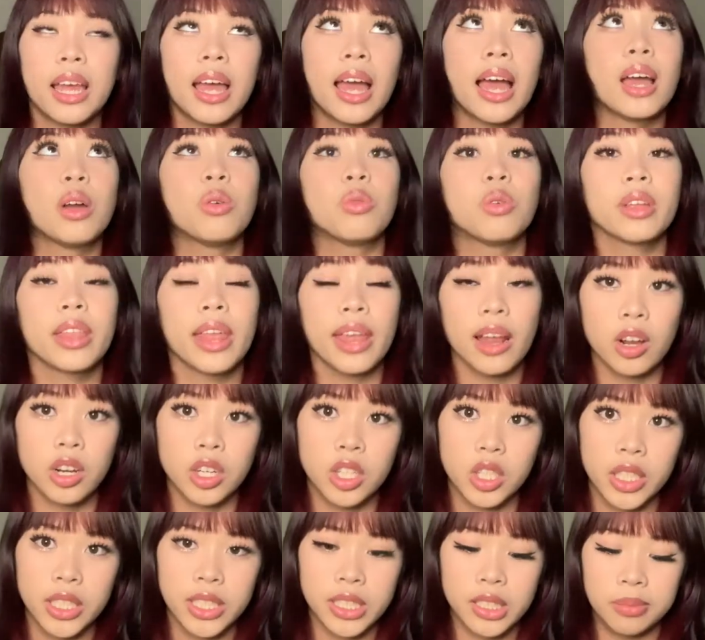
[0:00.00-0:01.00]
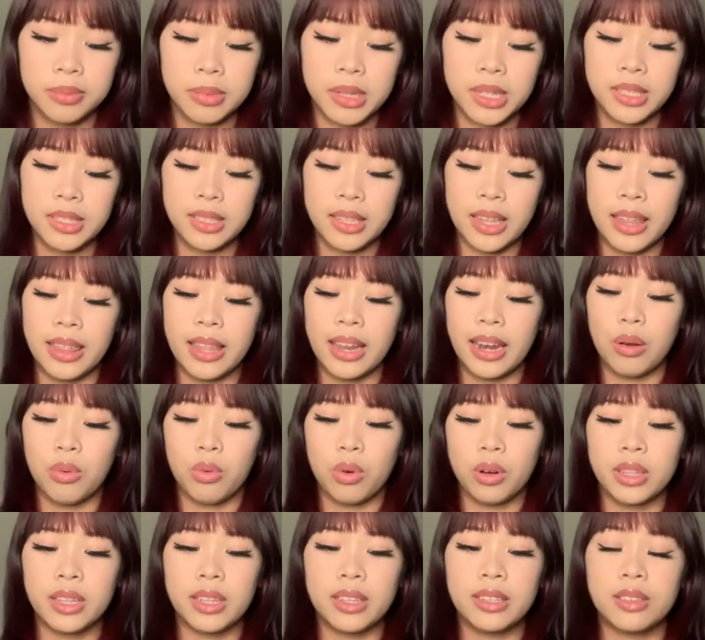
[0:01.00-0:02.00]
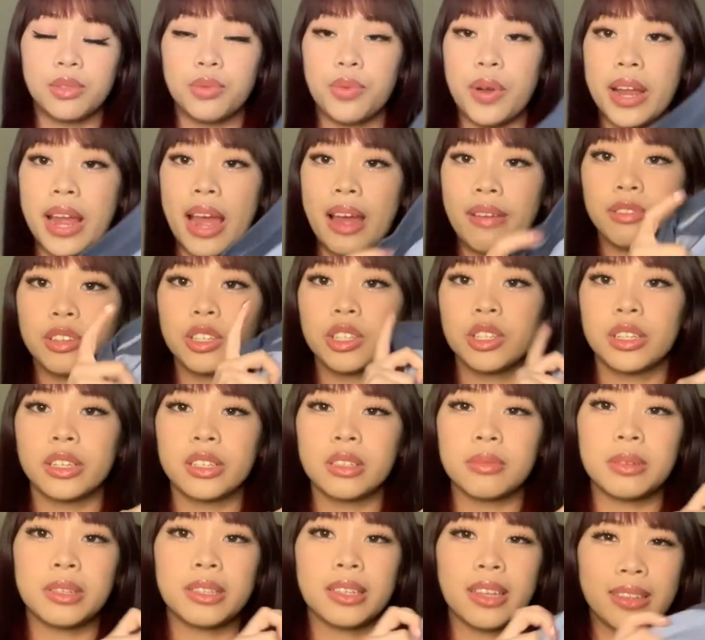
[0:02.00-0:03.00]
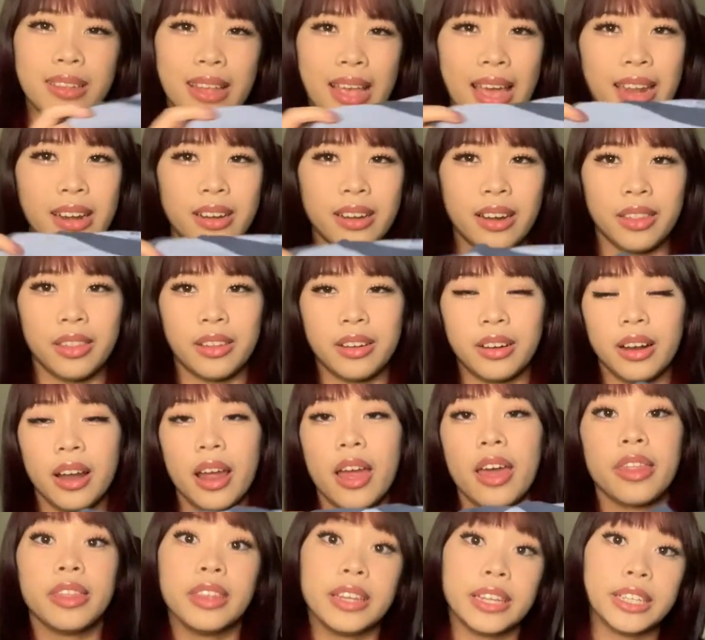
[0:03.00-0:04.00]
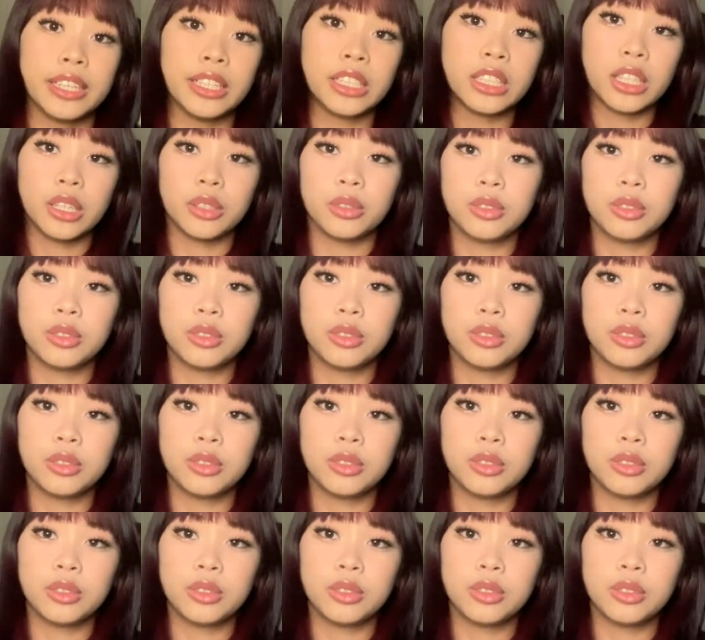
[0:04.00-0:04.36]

I wore that on Christmas, and then I wore this right after Christmas because I had another thing to go